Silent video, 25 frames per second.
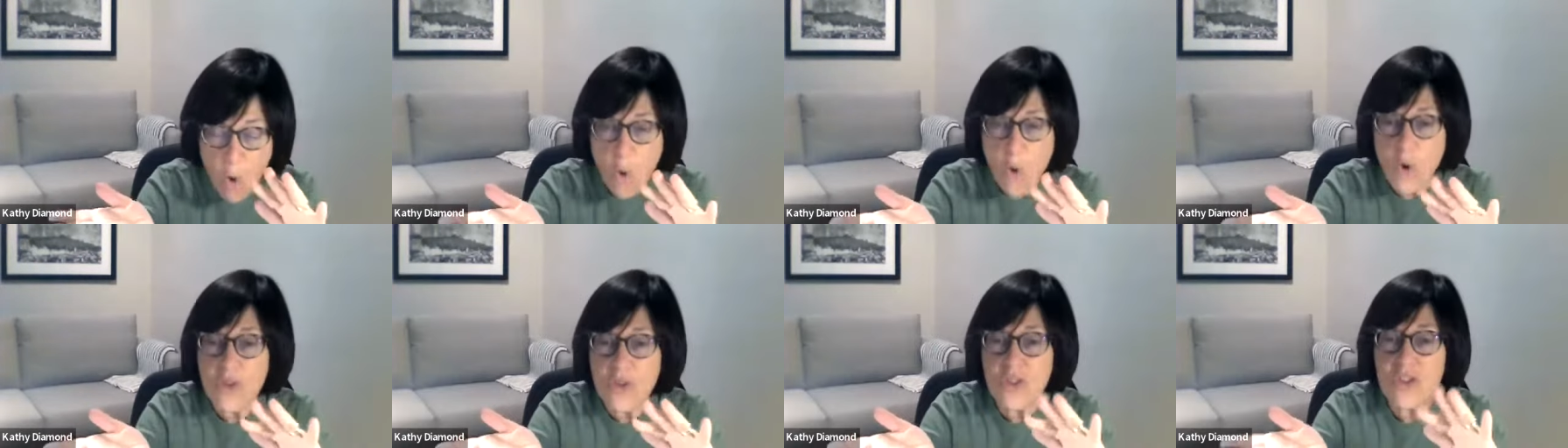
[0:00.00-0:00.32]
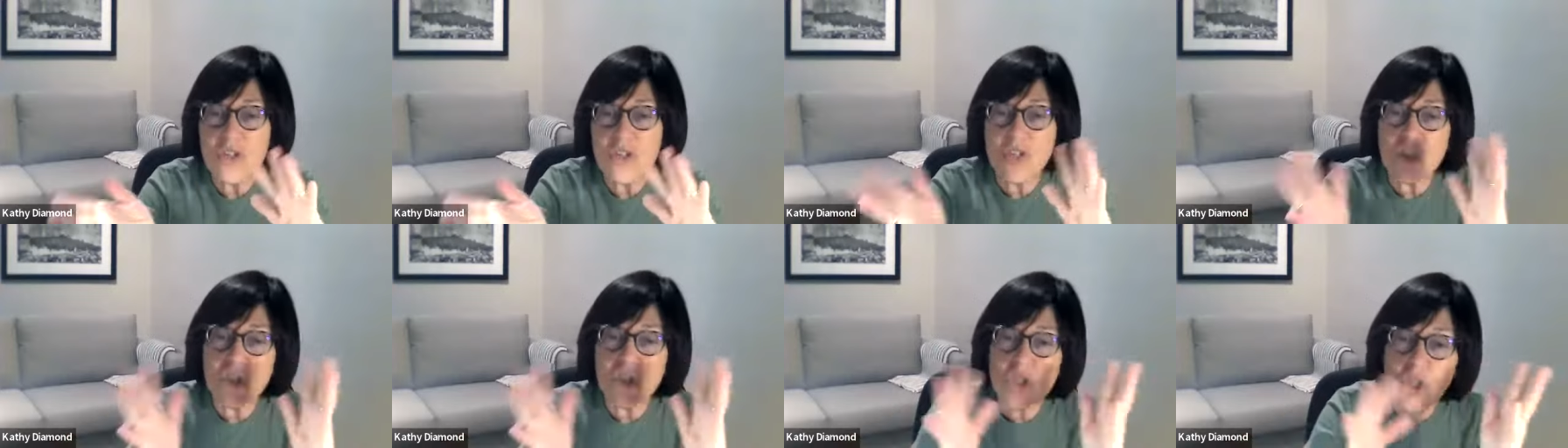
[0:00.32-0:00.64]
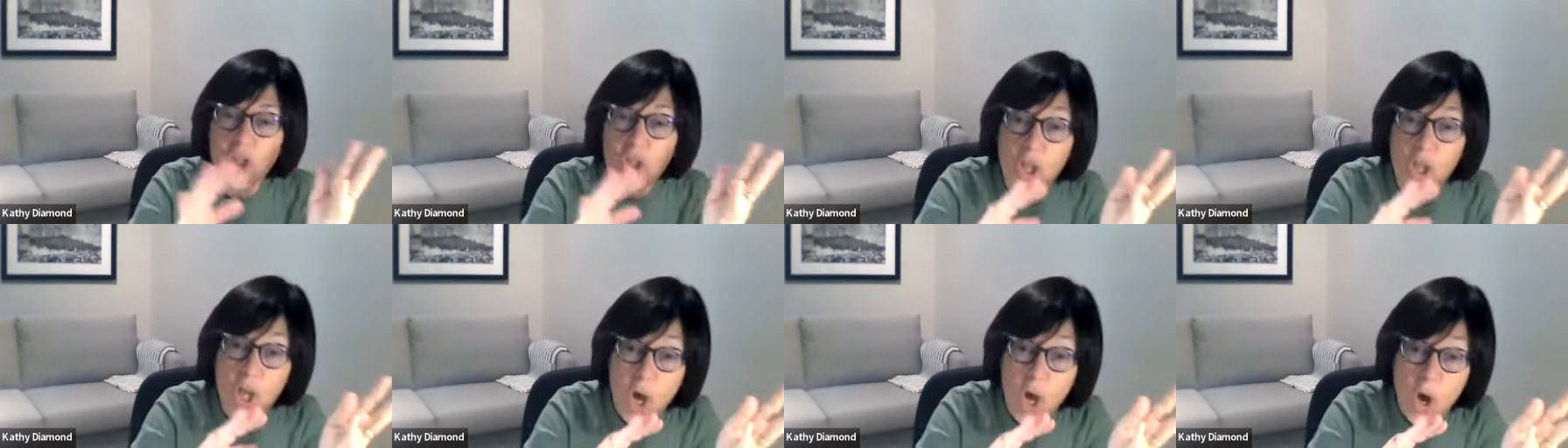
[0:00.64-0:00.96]
or the
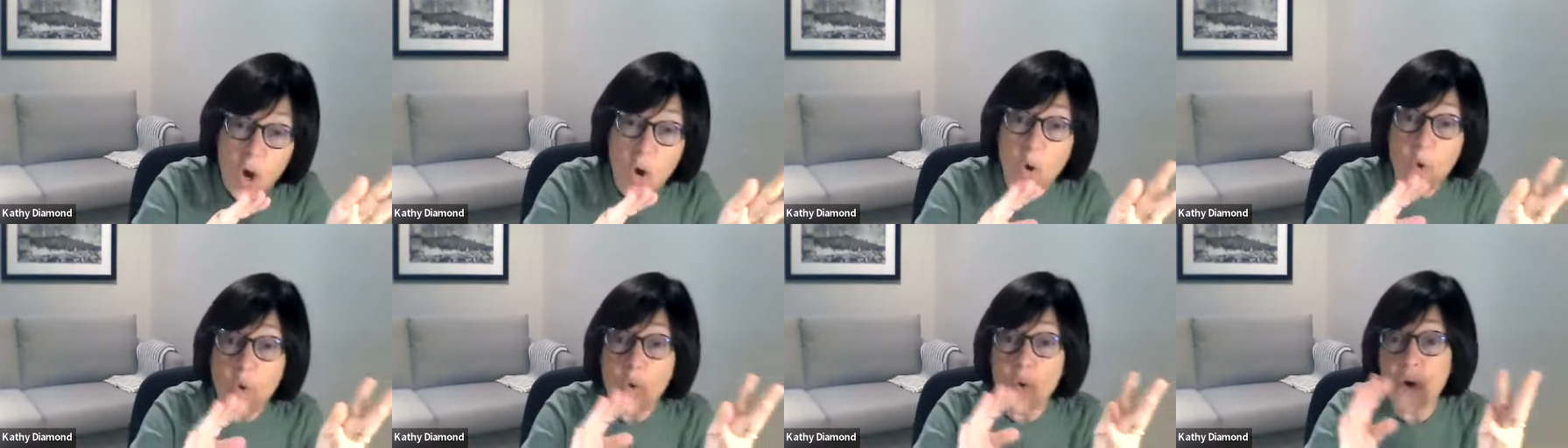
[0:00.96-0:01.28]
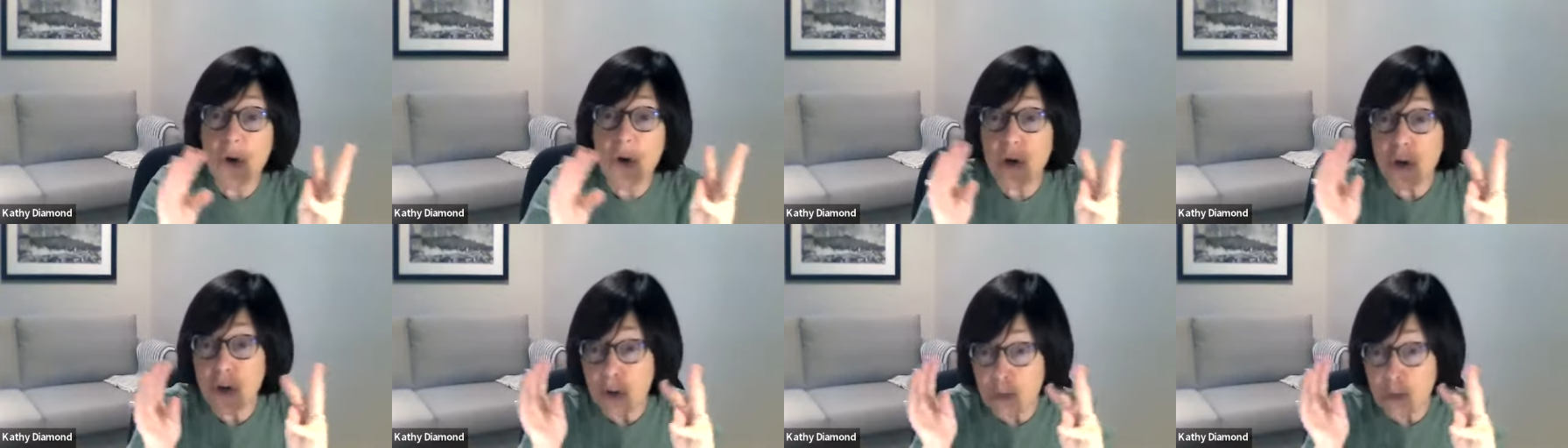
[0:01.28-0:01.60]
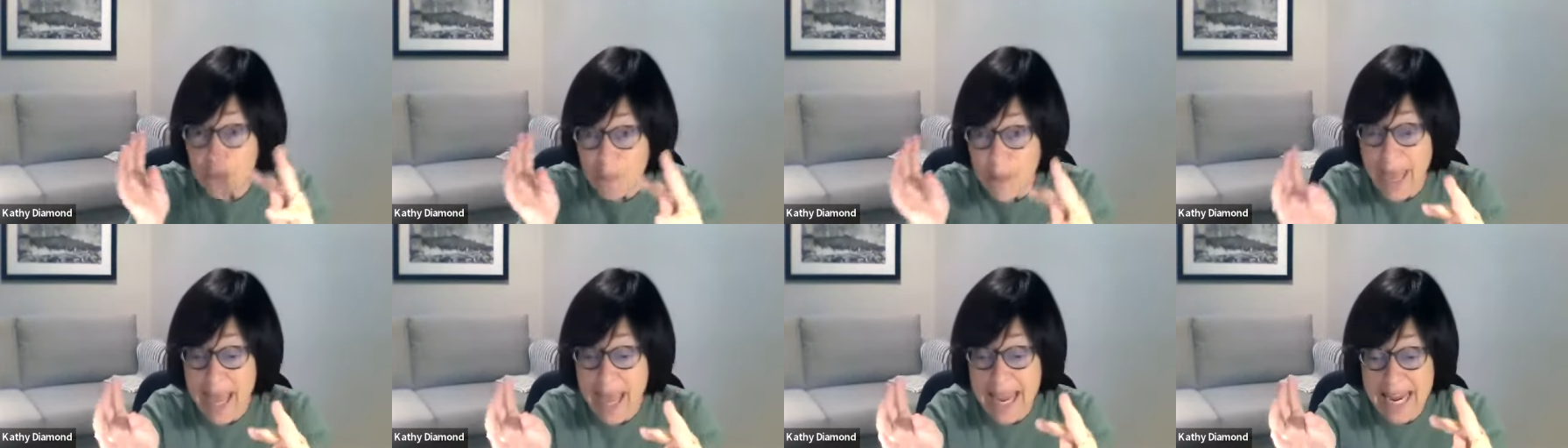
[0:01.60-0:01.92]

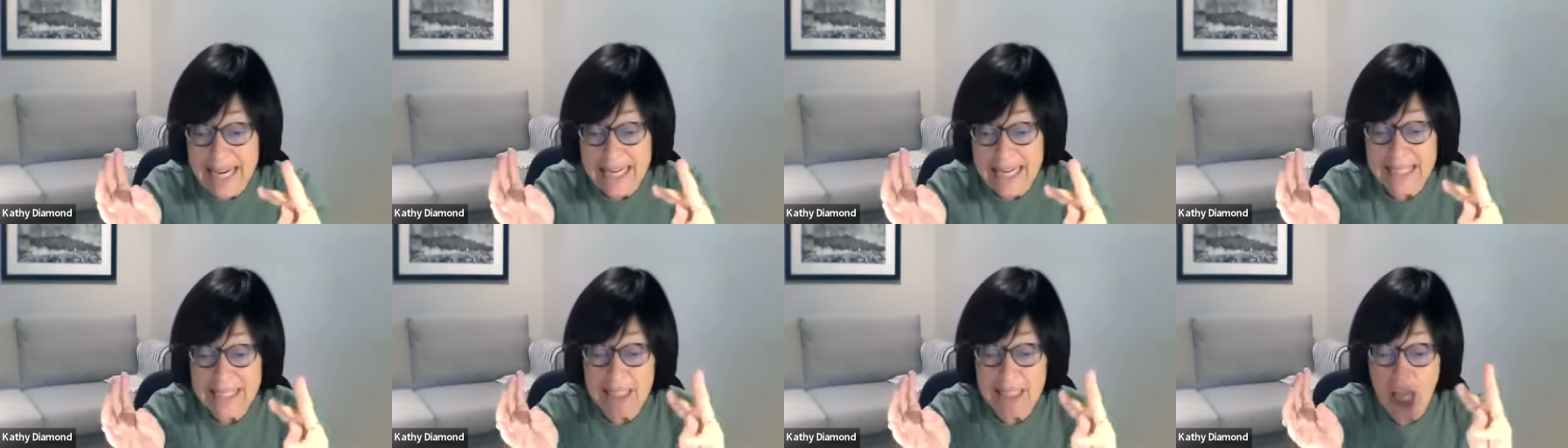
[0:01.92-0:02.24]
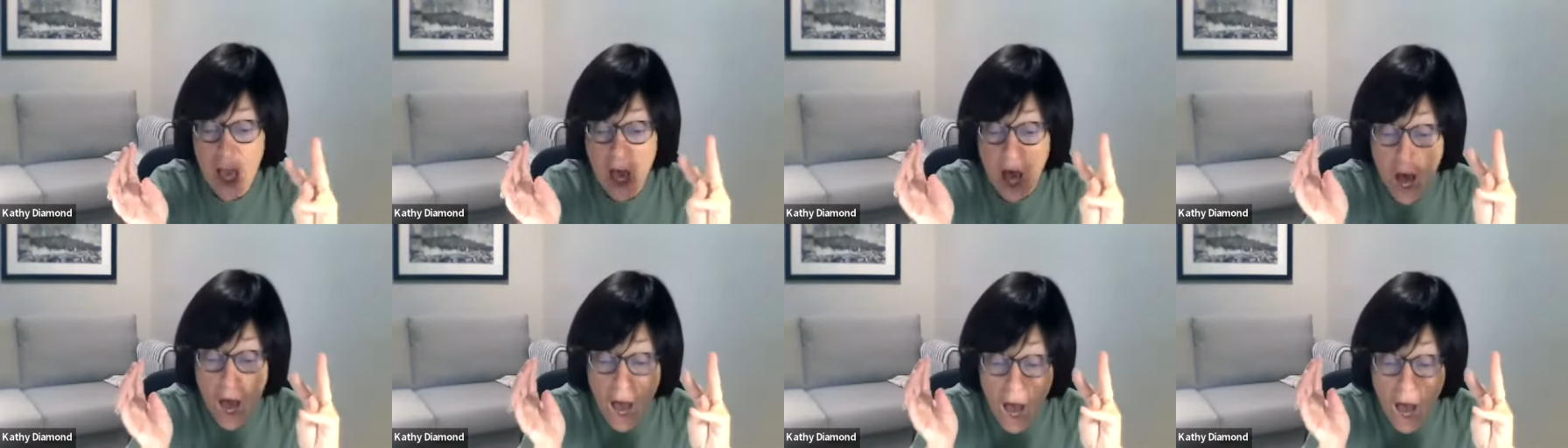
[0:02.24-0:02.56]
slower pace